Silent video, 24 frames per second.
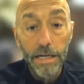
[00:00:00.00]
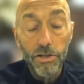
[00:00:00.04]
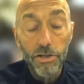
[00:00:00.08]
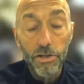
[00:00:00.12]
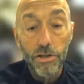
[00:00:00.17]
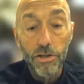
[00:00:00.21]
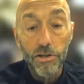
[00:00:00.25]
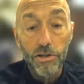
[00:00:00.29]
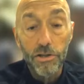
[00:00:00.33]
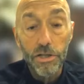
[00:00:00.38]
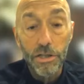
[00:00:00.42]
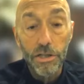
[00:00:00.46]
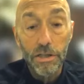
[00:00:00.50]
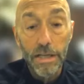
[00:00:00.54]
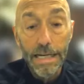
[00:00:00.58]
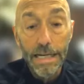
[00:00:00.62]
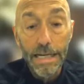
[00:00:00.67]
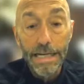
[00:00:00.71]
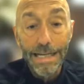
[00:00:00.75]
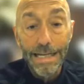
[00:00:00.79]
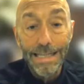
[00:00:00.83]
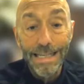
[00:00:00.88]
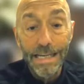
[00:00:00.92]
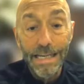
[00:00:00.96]
so there's a
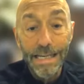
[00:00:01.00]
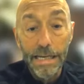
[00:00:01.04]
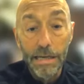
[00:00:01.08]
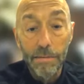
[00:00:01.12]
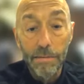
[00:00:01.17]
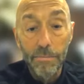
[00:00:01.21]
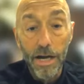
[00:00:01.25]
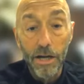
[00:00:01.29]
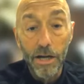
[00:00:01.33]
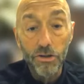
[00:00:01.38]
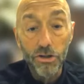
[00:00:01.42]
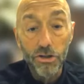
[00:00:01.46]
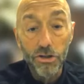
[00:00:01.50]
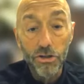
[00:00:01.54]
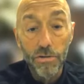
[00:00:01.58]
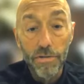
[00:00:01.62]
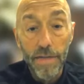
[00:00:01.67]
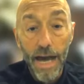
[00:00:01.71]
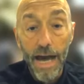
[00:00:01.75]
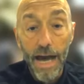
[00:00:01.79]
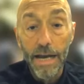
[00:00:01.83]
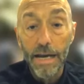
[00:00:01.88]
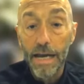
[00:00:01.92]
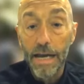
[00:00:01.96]
link in the email to
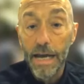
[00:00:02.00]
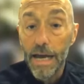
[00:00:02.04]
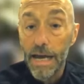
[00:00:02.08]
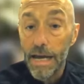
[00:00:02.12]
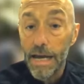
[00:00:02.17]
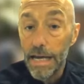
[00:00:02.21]
that.